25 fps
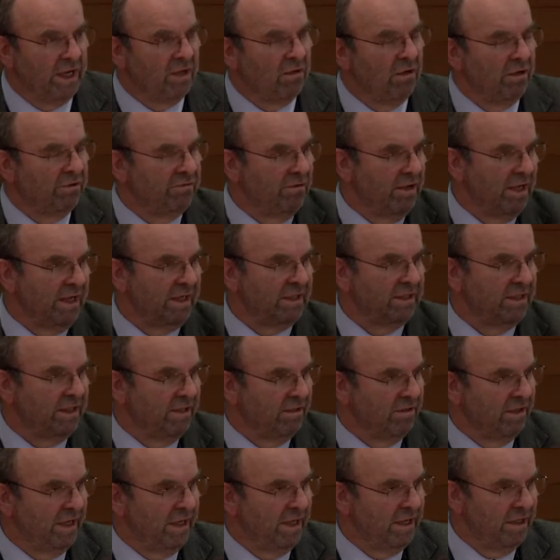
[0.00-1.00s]
country like
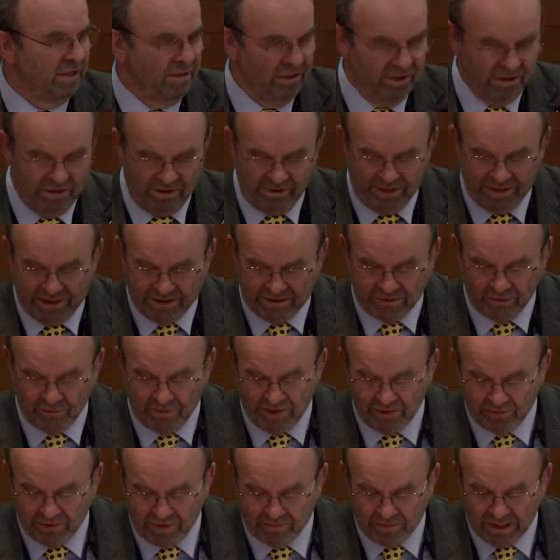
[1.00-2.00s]
Syria needs to
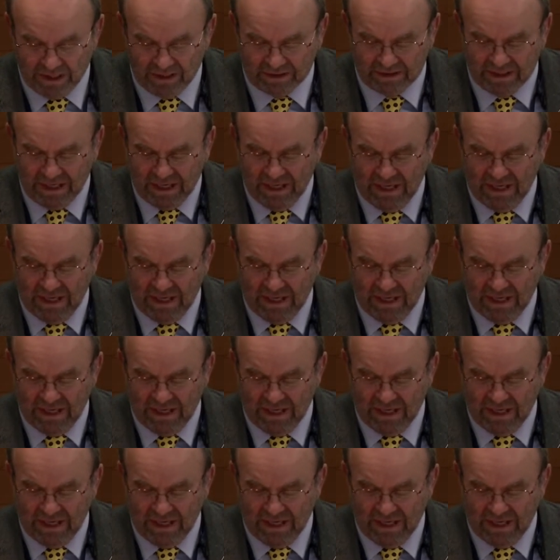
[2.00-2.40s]
be rebuilt.